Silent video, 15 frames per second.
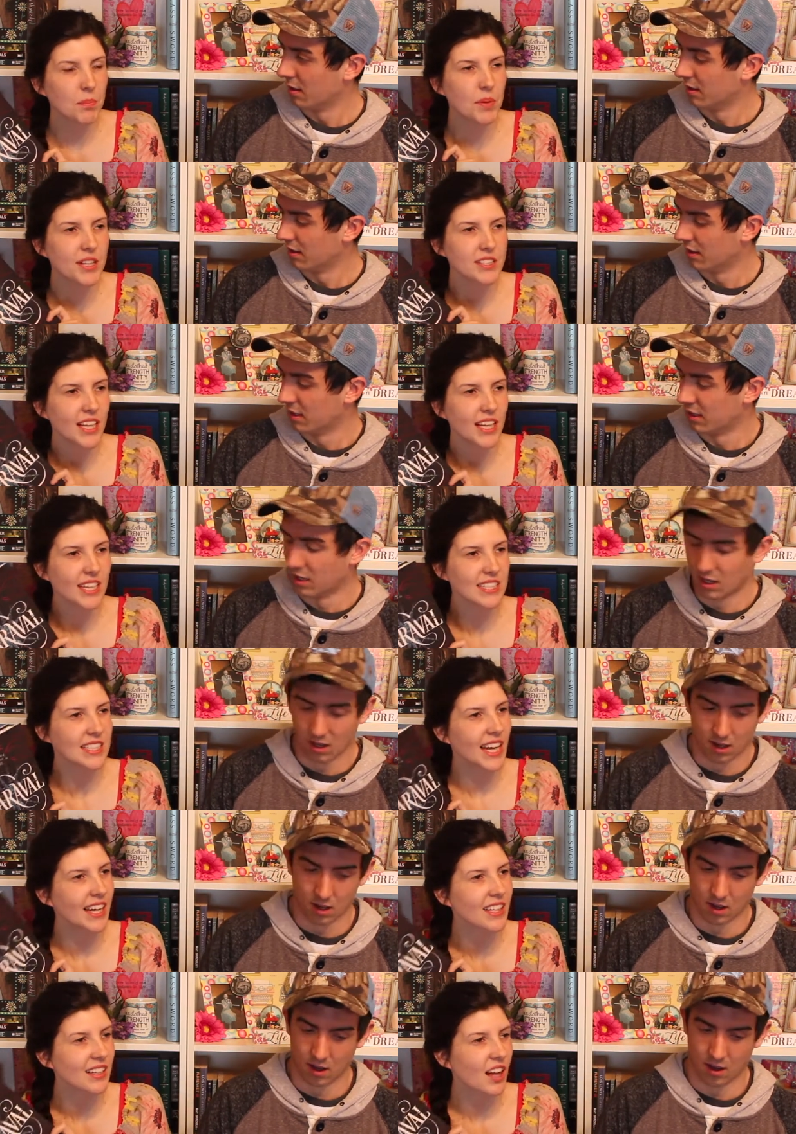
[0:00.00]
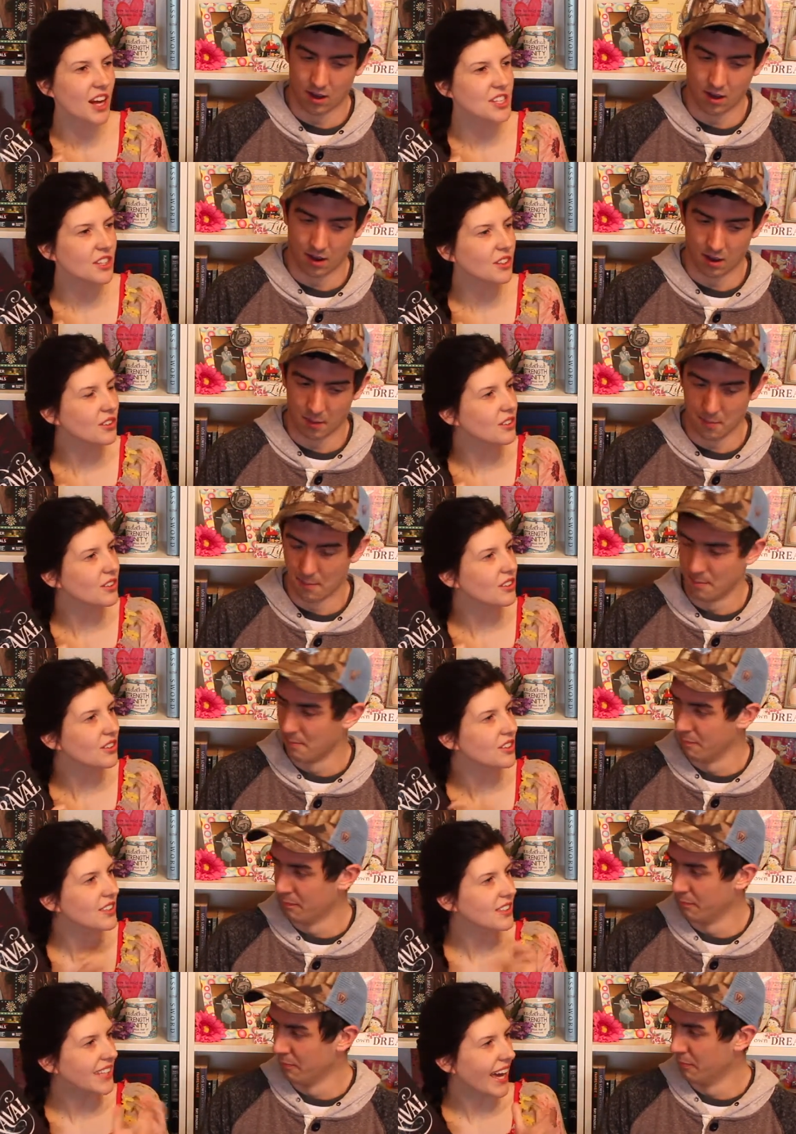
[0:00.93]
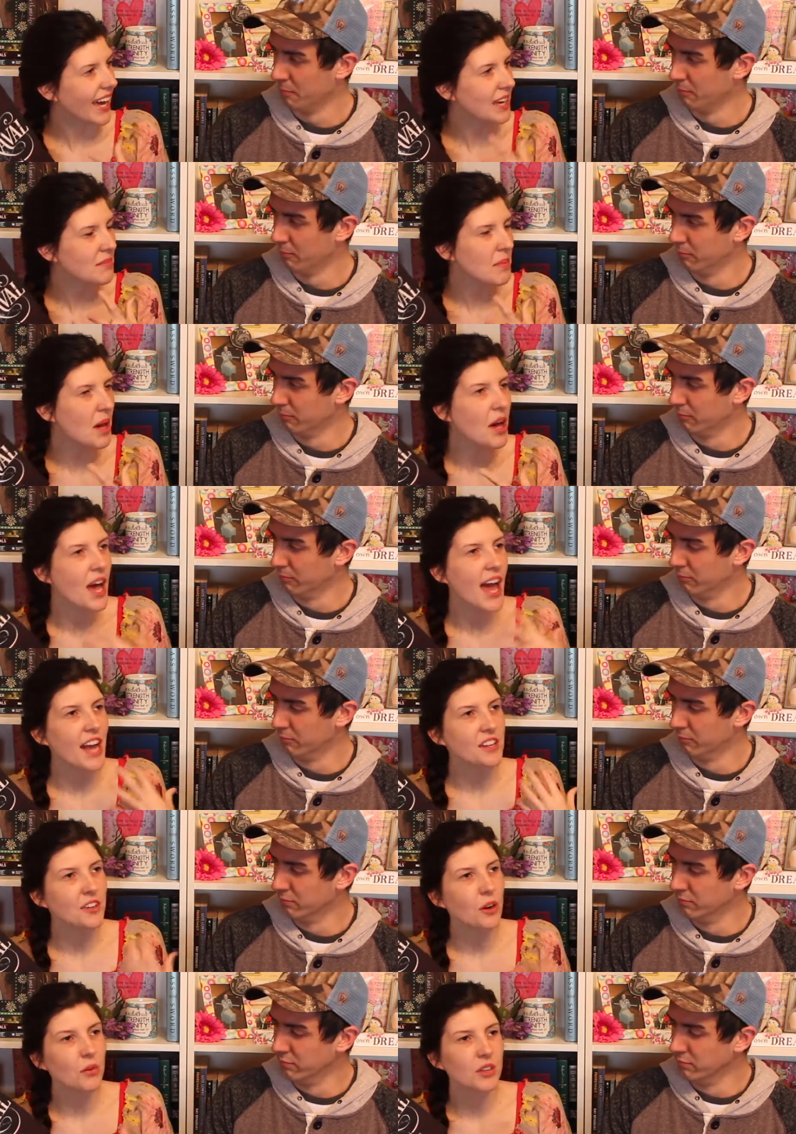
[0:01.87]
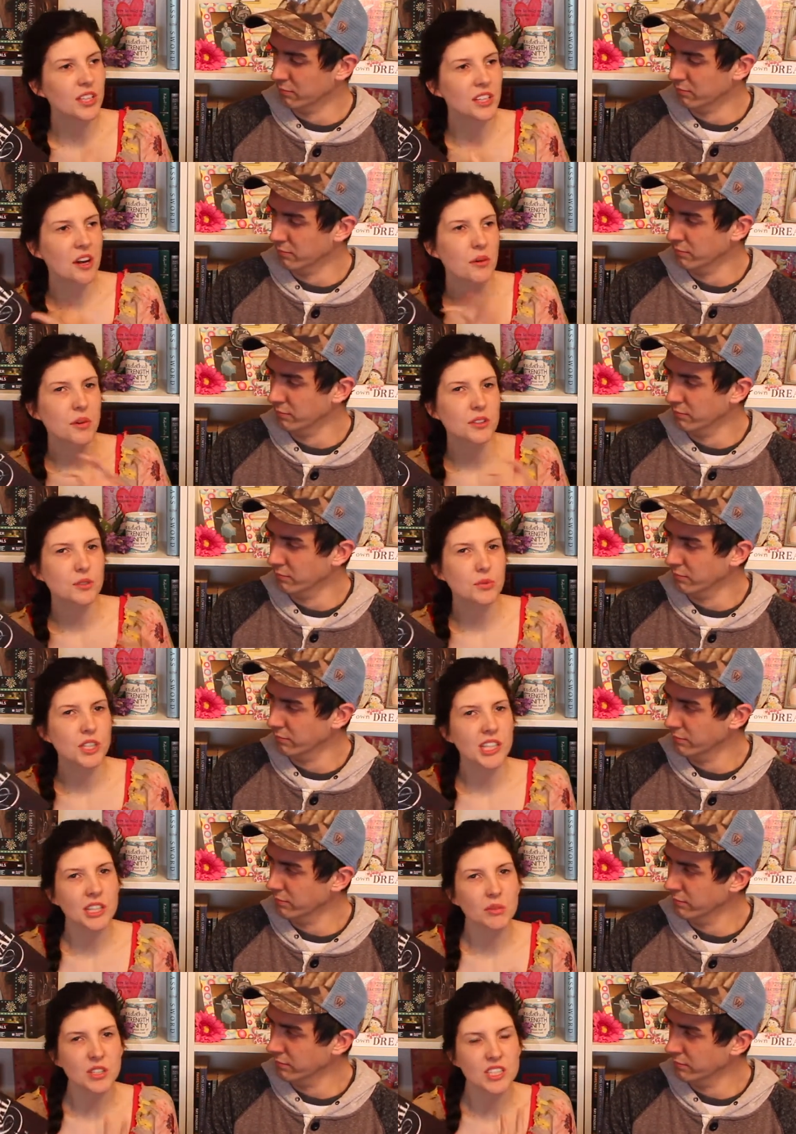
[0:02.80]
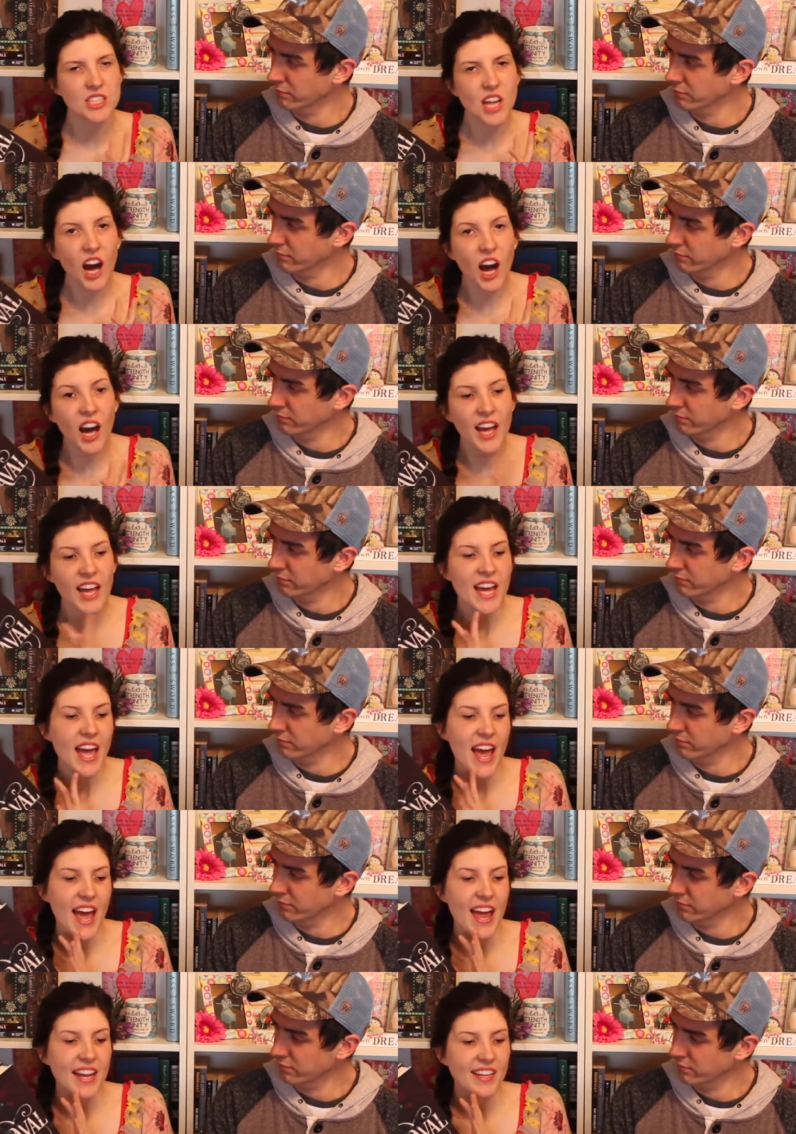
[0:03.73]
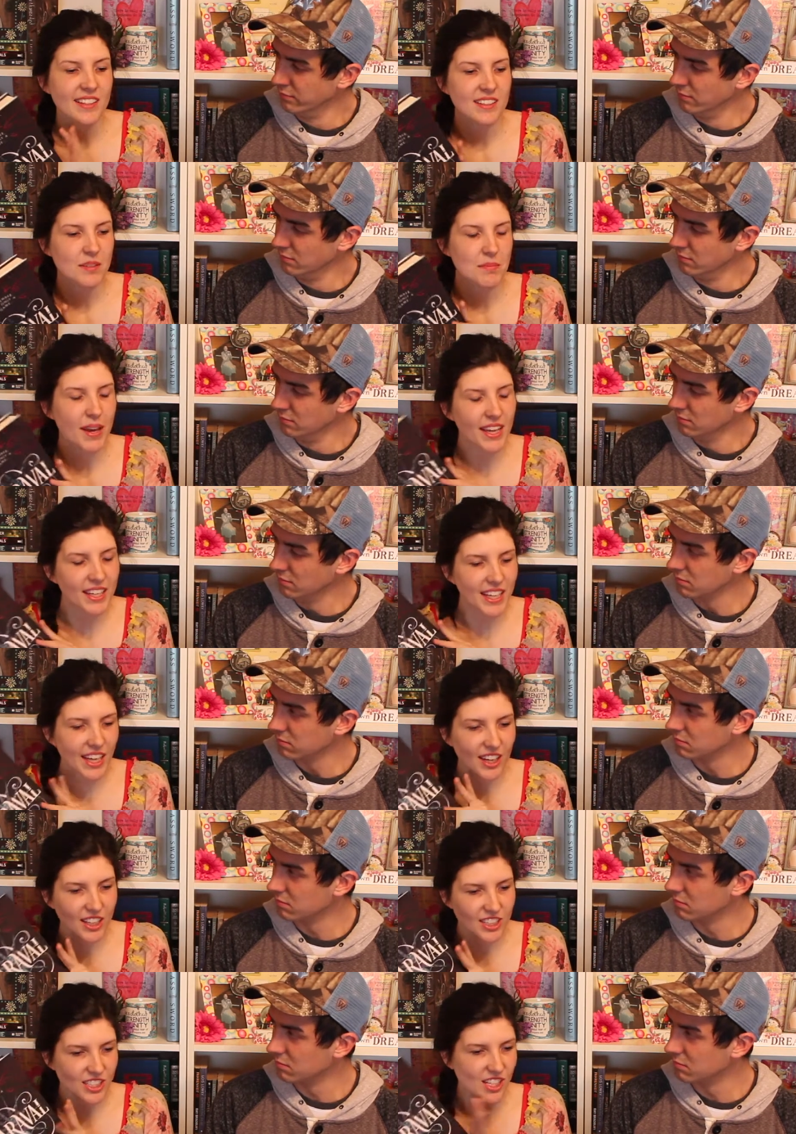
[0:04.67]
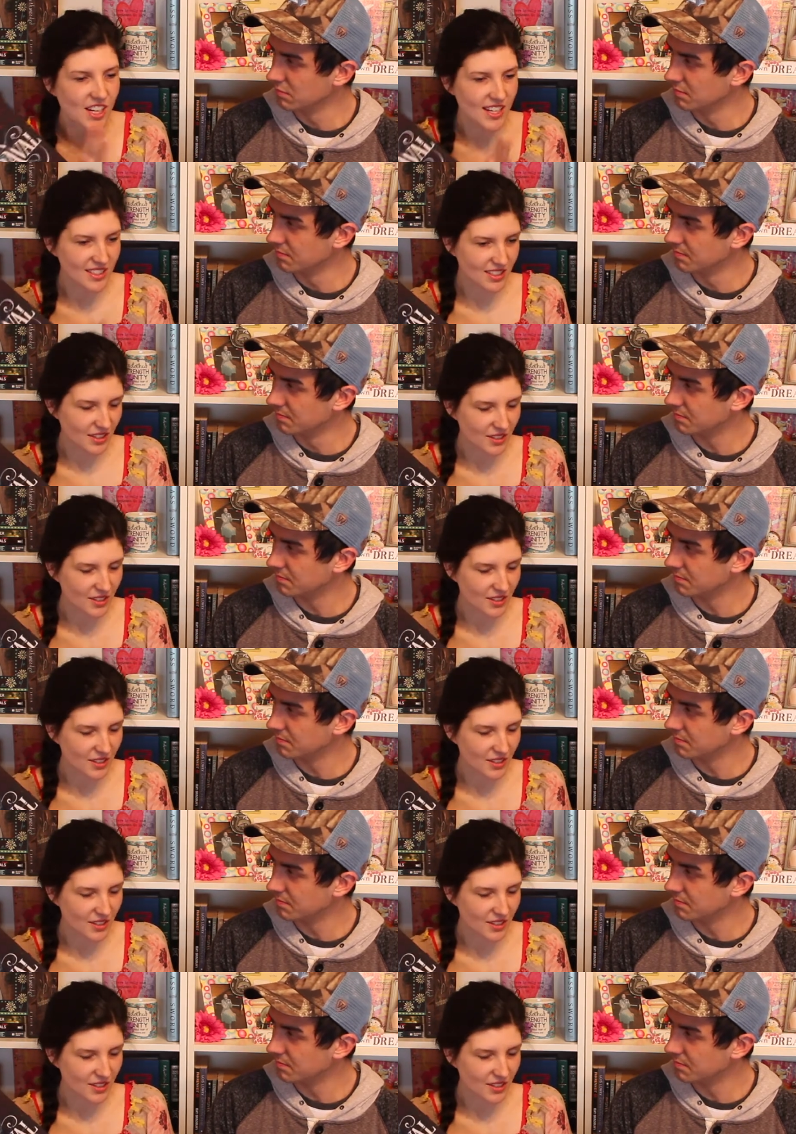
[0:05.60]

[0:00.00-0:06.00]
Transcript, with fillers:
Speaker 1: It's like a psychological game and you don't really know what's real and what's not. And the main character is